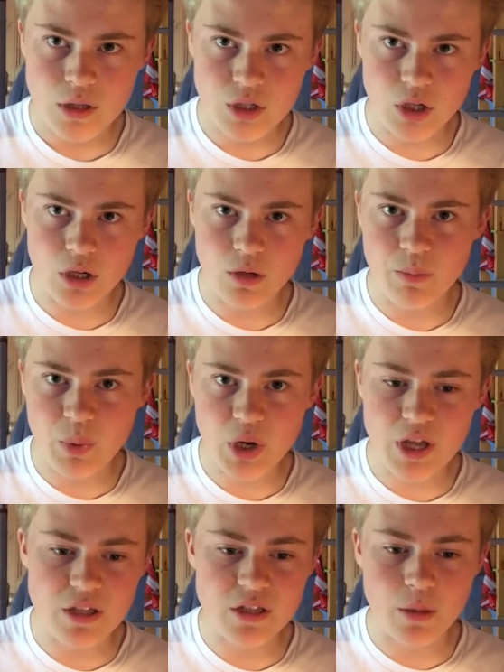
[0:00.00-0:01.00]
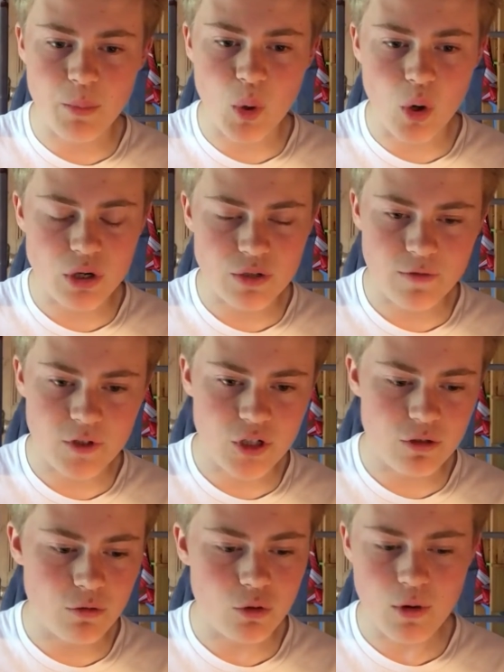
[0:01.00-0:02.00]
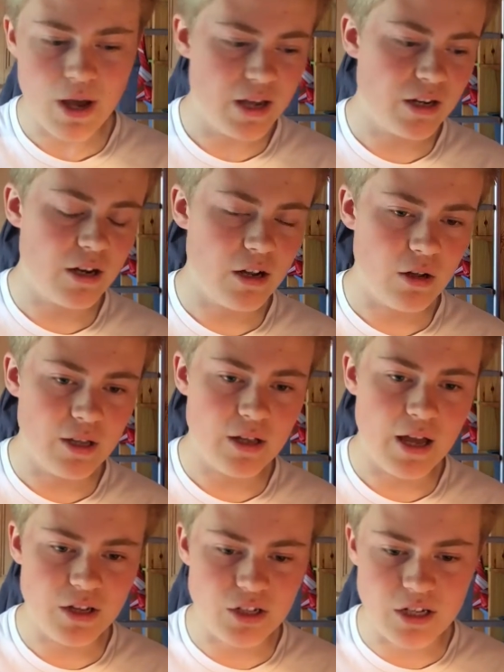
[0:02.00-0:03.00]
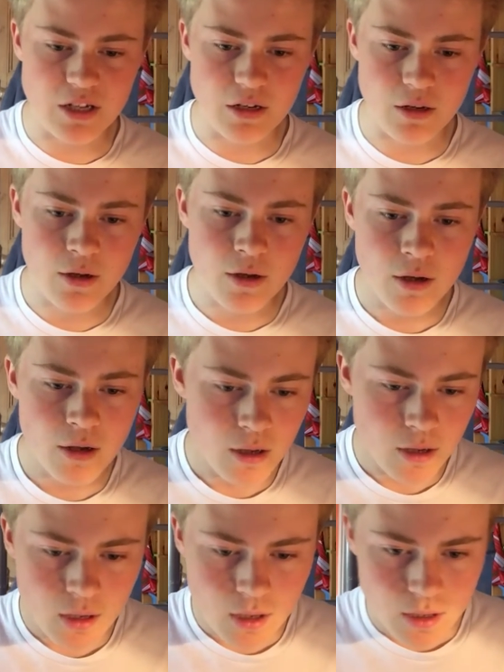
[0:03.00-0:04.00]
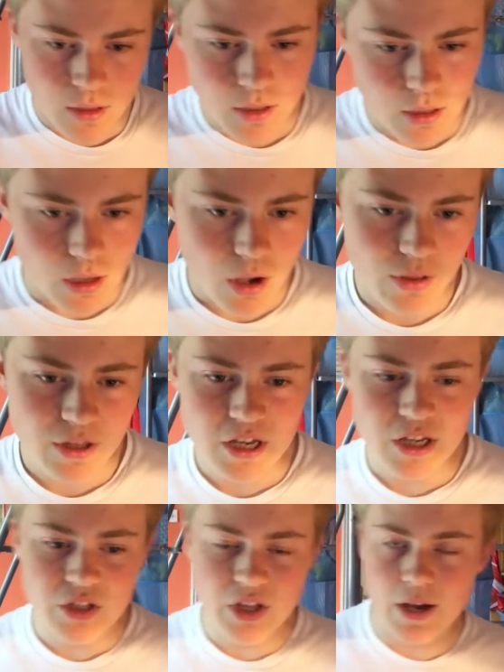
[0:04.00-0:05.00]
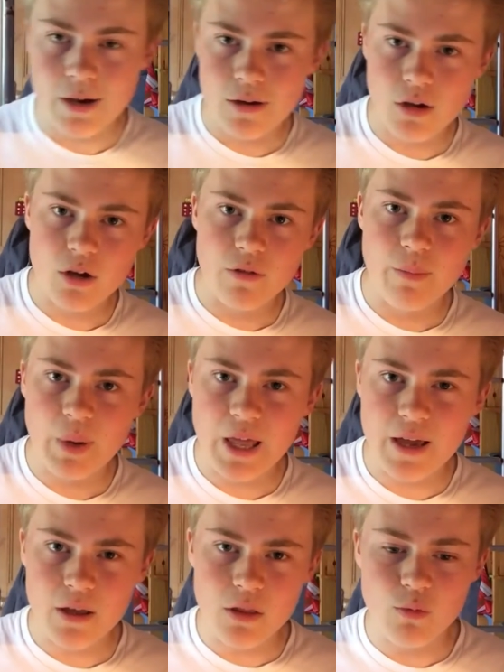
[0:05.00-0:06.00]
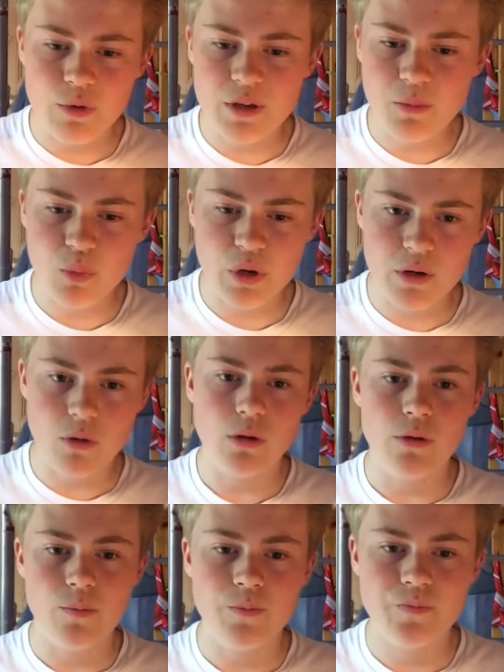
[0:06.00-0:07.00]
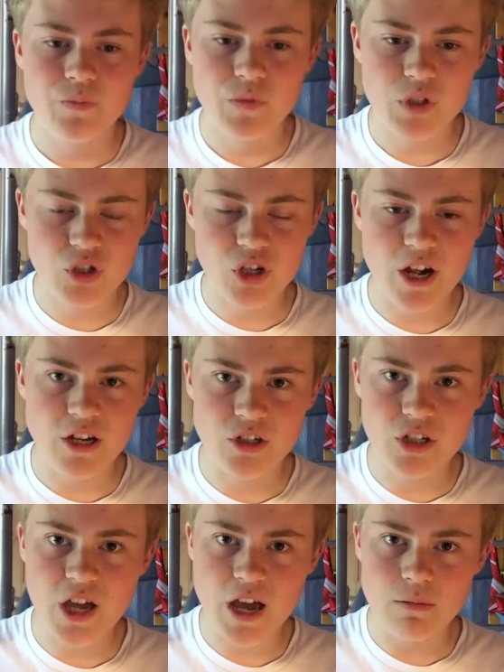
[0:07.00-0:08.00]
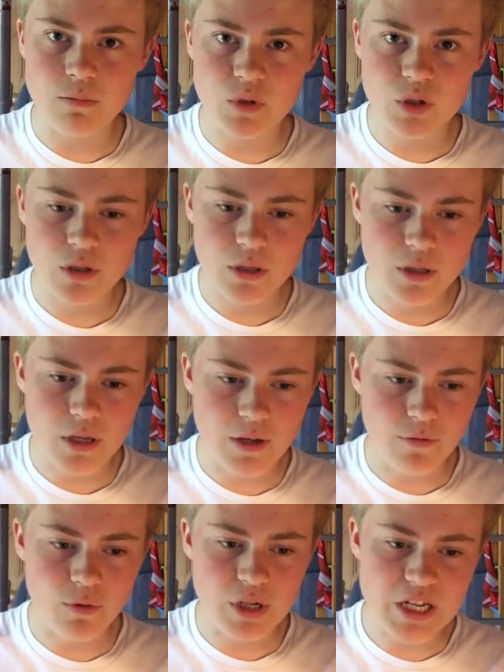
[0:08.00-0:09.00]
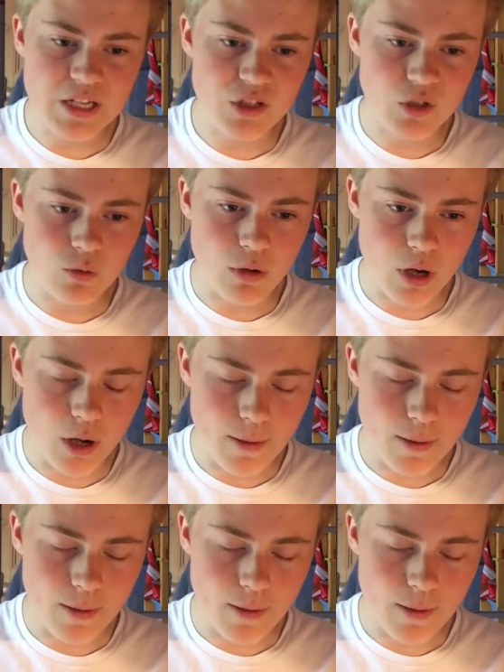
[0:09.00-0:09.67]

to put it into the box for Giroud, head it in. I think he's that kind of player that we can bring on to change games if we need to.